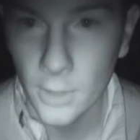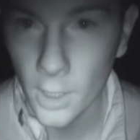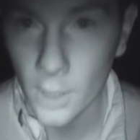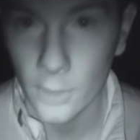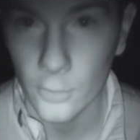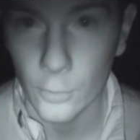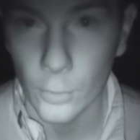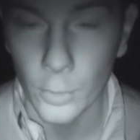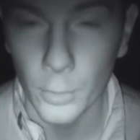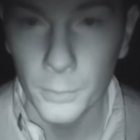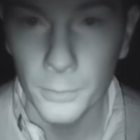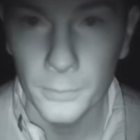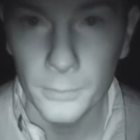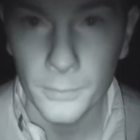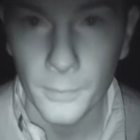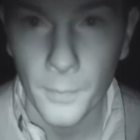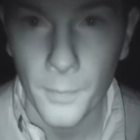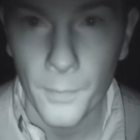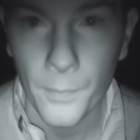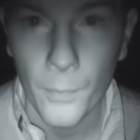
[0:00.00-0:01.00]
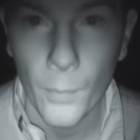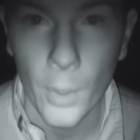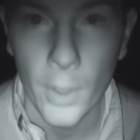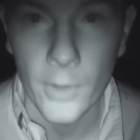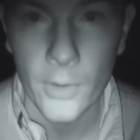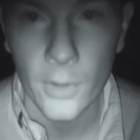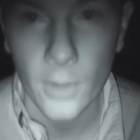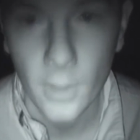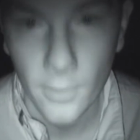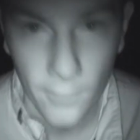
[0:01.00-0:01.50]
dark room,
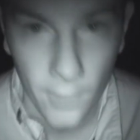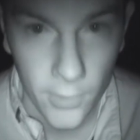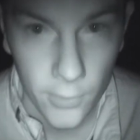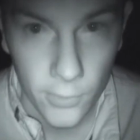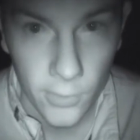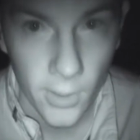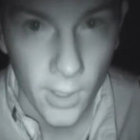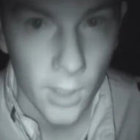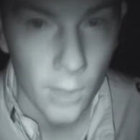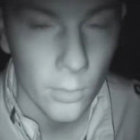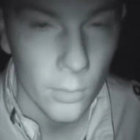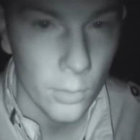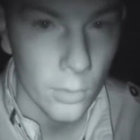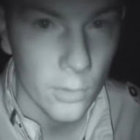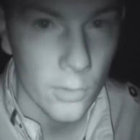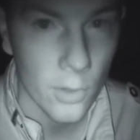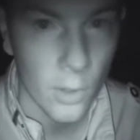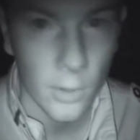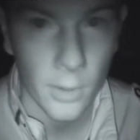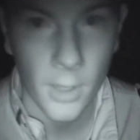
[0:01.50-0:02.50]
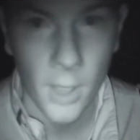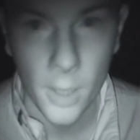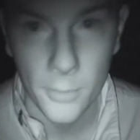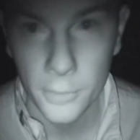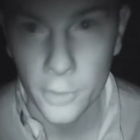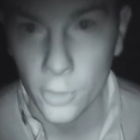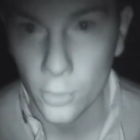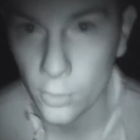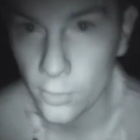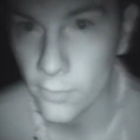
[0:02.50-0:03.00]
which if I just get out of the shot of the
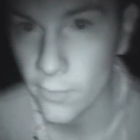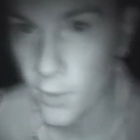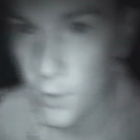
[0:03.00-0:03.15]
camera, you can